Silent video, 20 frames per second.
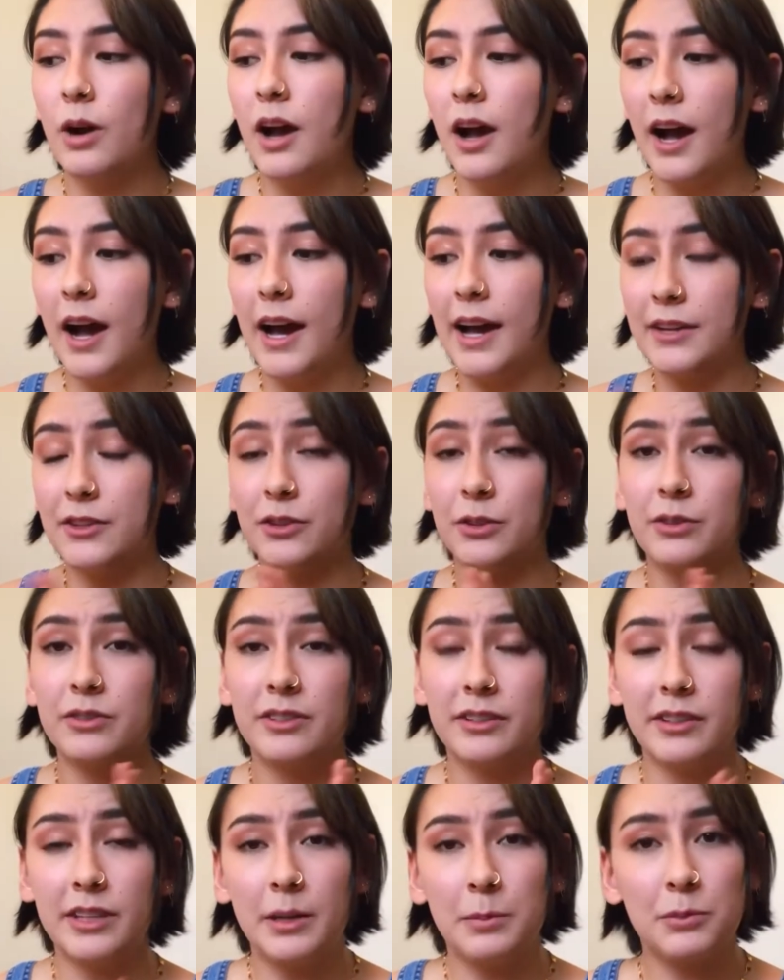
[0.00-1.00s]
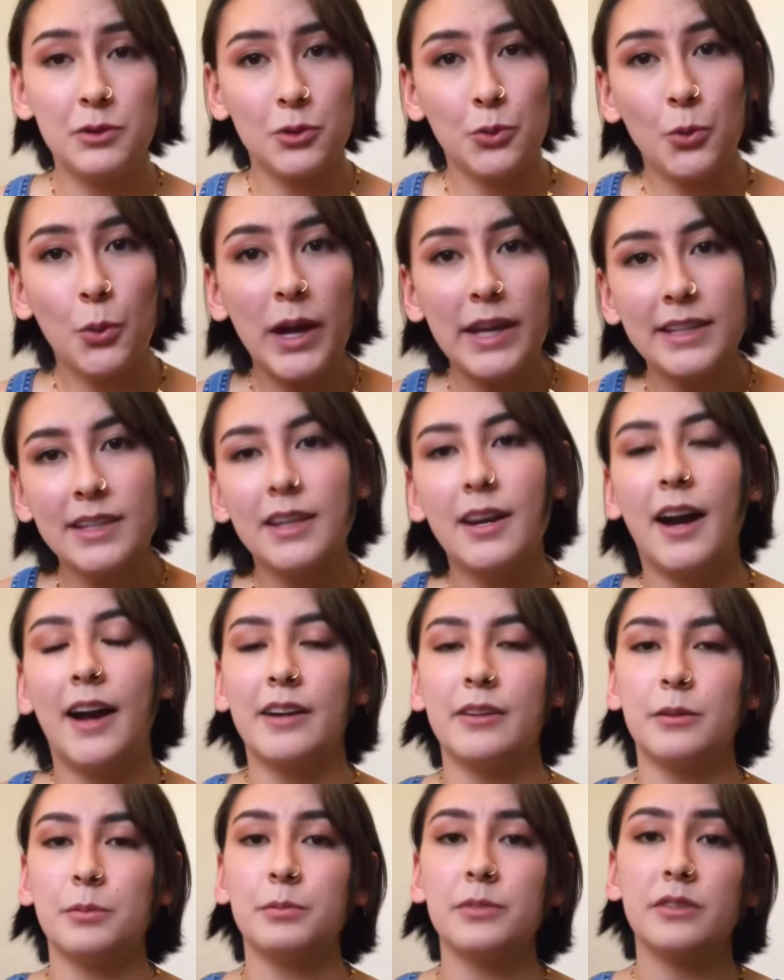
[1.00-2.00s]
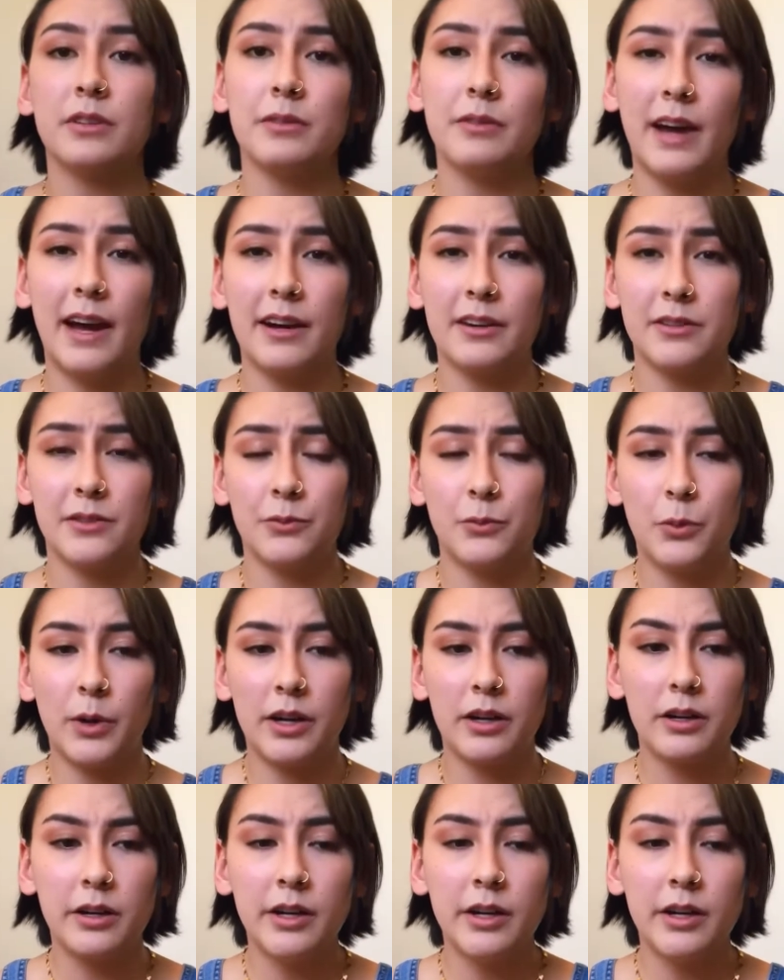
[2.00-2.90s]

I chose to keep 20 items of activewear.